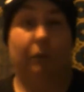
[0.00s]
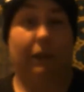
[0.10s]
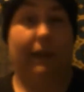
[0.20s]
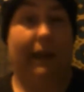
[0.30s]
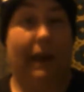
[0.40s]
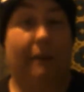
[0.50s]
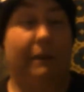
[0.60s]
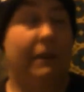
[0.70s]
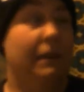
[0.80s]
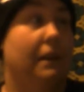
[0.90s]
really
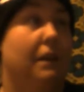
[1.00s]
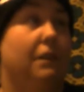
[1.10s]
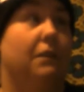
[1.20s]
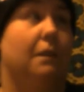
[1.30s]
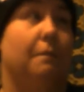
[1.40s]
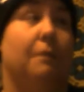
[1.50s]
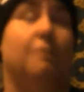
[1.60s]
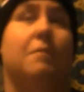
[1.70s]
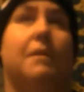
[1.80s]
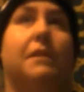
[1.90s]
happy. Some
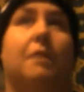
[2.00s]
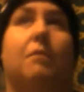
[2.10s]
people might say,